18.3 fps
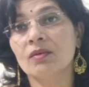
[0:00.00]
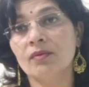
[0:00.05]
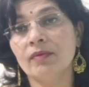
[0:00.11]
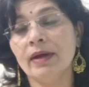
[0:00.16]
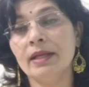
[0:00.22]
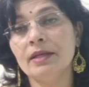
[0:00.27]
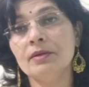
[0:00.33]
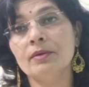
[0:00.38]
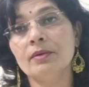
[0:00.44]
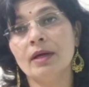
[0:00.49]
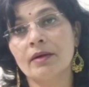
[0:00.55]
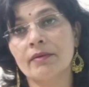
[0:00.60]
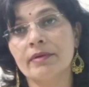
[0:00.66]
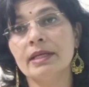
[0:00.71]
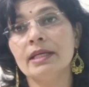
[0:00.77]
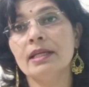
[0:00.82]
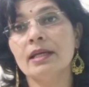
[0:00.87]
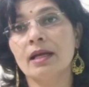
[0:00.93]
when you are
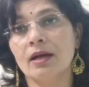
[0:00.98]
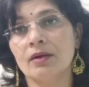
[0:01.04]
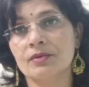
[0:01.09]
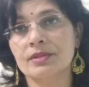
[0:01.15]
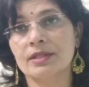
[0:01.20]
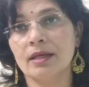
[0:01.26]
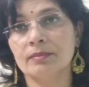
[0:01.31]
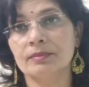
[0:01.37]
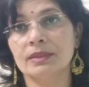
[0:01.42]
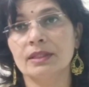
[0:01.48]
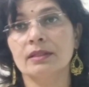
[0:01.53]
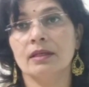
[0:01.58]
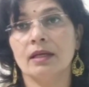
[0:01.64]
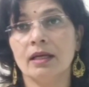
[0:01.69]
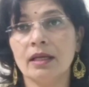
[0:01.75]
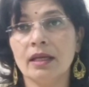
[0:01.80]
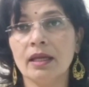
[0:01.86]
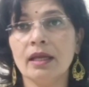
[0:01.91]
reading out something,
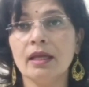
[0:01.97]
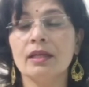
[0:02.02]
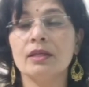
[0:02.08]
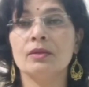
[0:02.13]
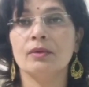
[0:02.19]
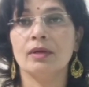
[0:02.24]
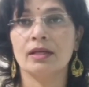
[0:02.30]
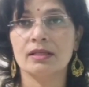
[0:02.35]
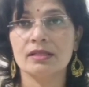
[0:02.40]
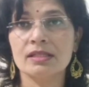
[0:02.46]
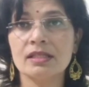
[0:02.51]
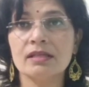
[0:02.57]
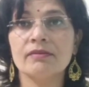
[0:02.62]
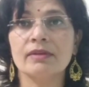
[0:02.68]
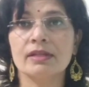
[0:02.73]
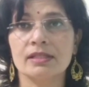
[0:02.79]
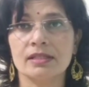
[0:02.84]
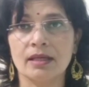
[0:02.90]
again you are
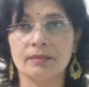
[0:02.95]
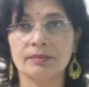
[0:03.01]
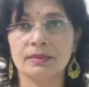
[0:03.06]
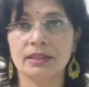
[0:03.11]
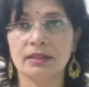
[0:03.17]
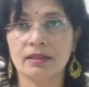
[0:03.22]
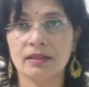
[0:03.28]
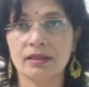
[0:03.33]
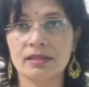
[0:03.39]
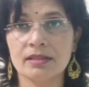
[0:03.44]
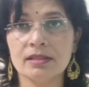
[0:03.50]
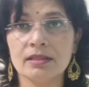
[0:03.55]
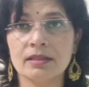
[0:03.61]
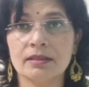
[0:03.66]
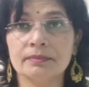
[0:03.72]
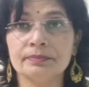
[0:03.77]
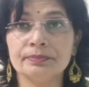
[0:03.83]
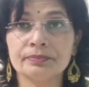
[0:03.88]
receiving something, isn't
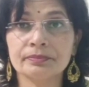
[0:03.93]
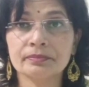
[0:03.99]
it?